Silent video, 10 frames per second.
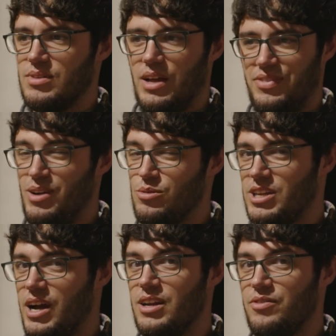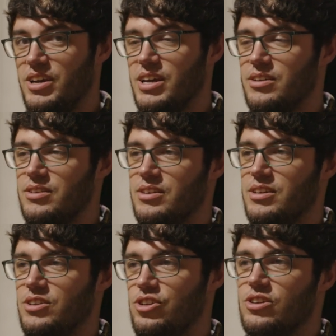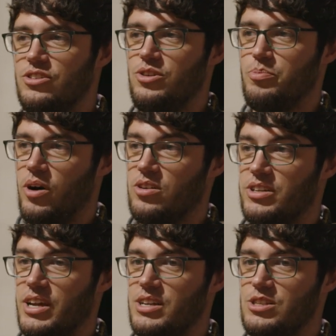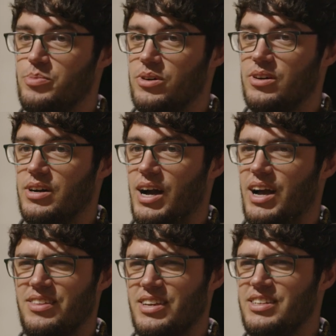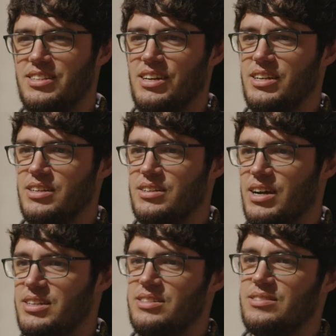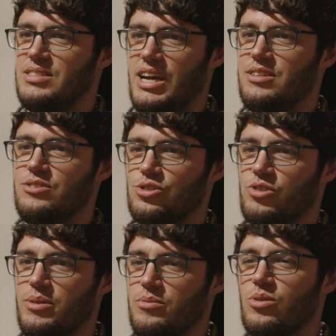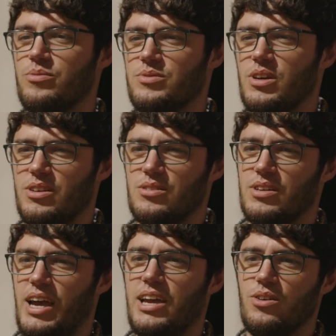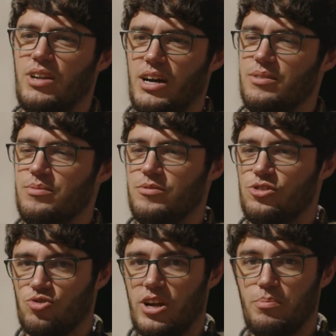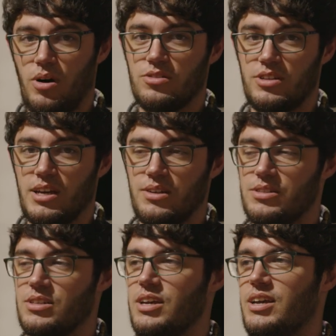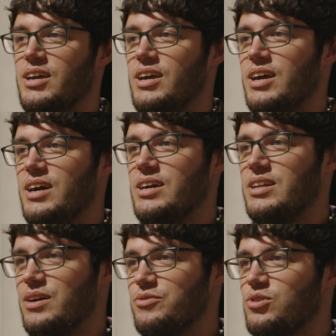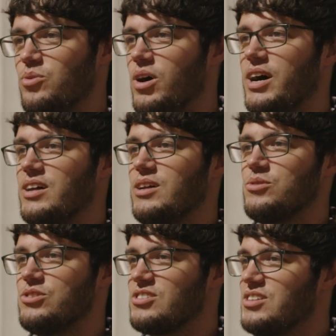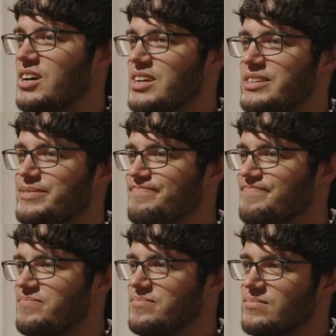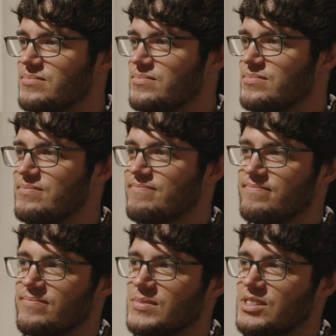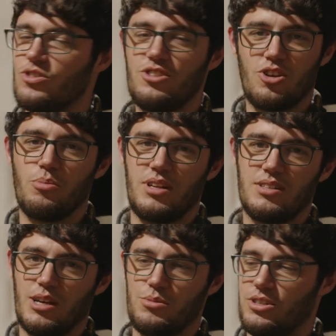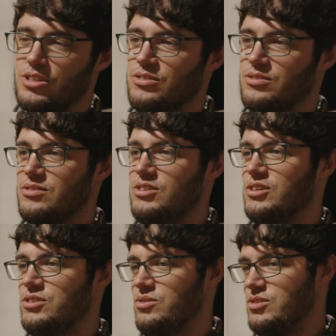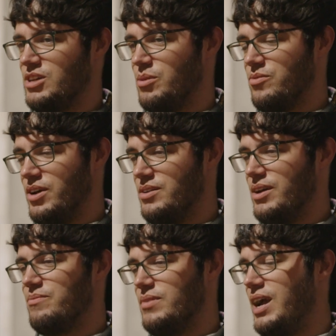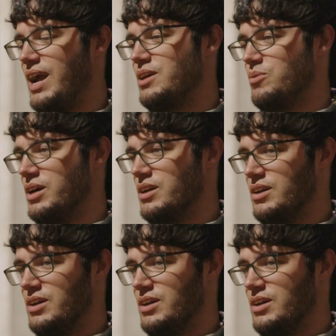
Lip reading: and that was kind of it. You could do pod days, but I think I did 10 straight, or I think 8 or 9 straight pod days. And after a while, I was just like, there's only so many times you can do the same event. Anyway,